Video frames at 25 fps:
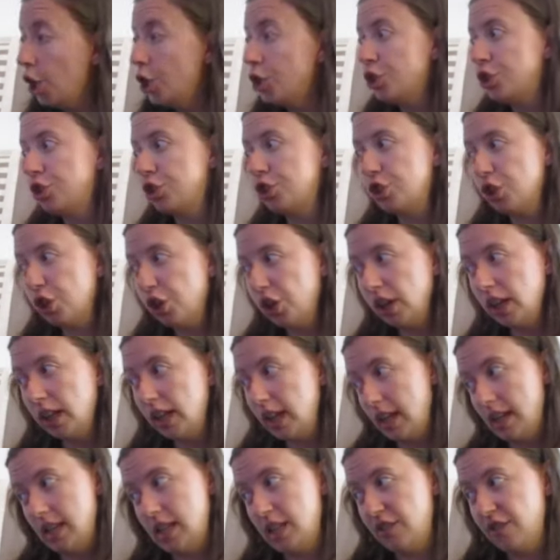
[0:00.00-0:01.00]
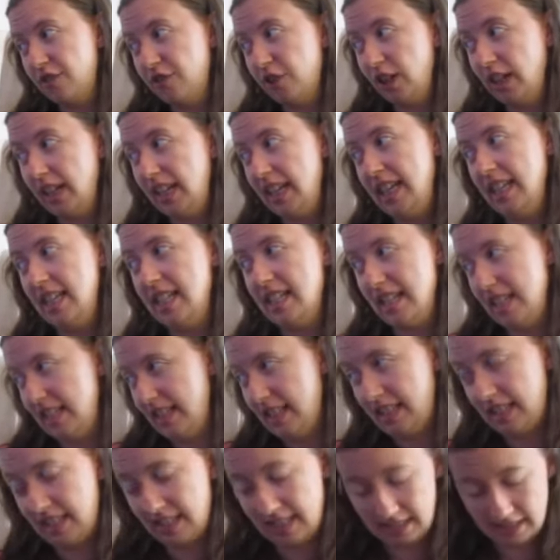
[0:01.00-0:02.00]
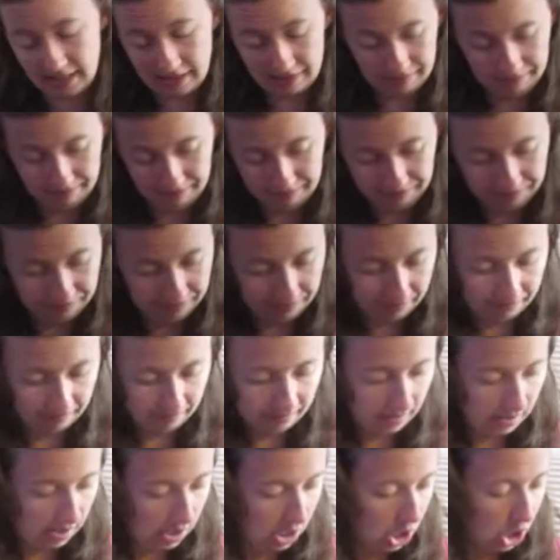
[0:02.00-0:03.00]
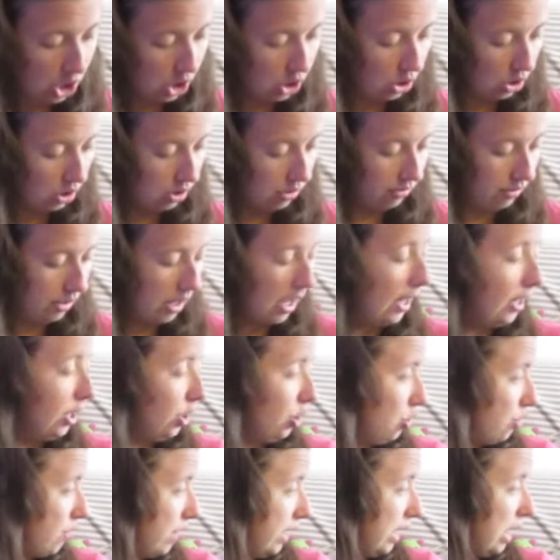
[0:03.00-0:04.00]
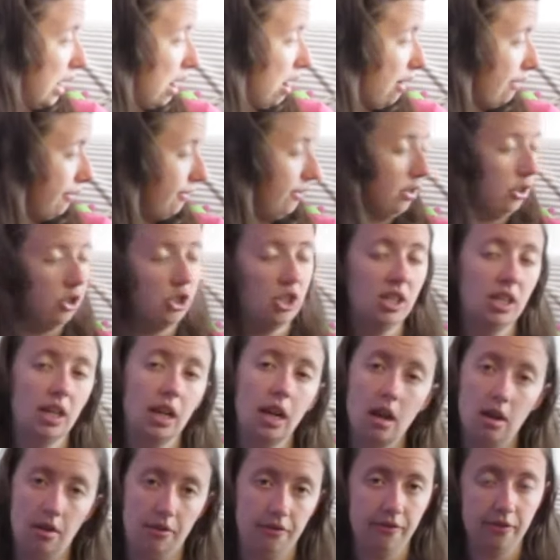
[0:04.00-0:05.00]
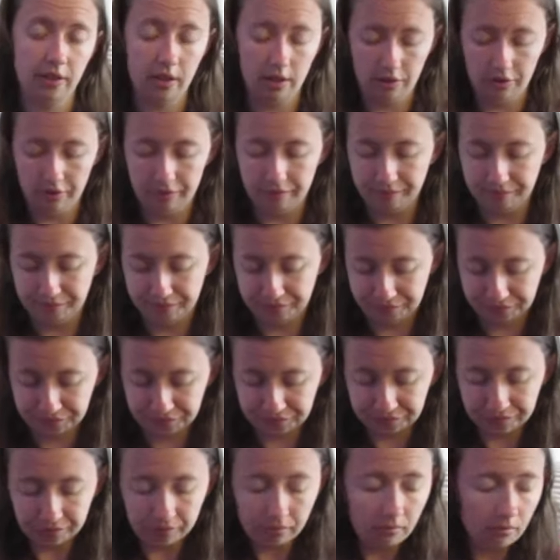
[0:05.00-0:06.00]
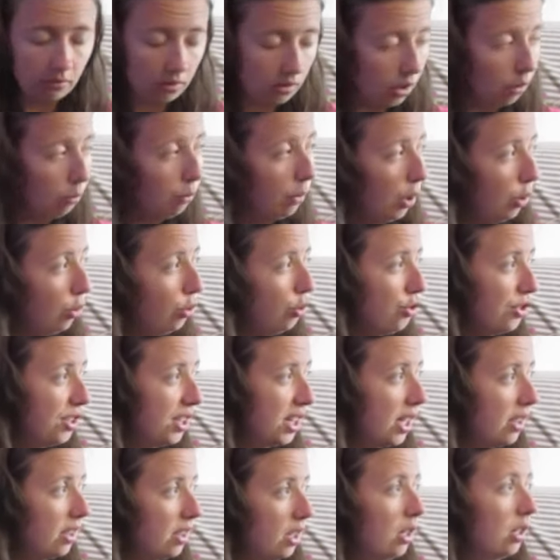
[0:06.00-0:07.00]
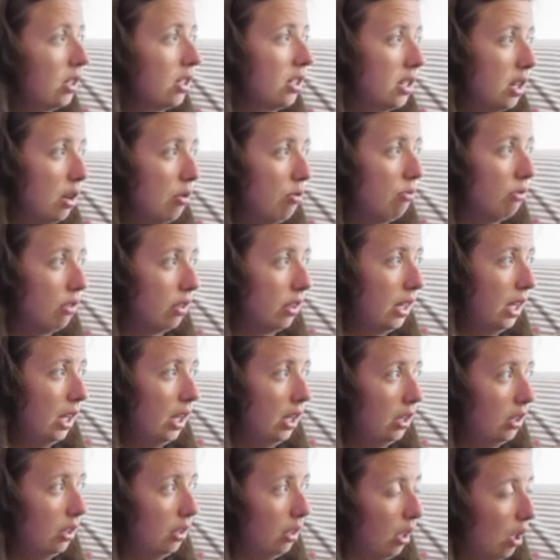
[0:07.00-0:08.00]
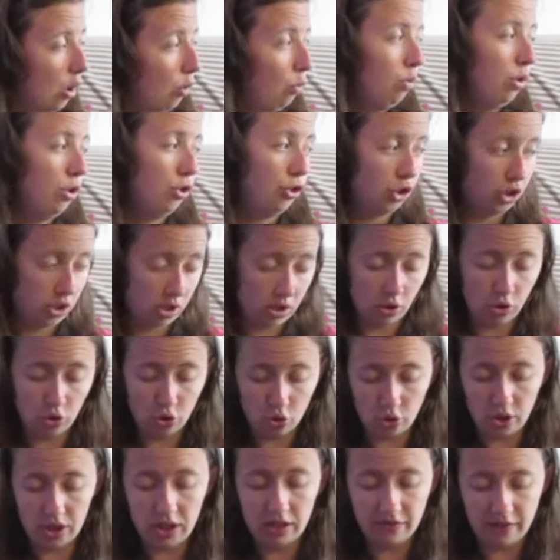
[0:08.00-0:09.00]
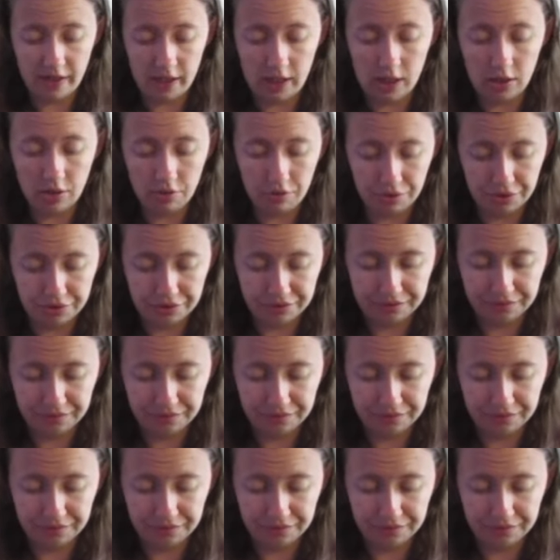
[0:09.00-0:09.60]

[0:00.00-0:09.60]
surely it's for ladies. Are you in a huff? She's in a huff now. Well, you sit there and sulk then. We'll just enjoy the video.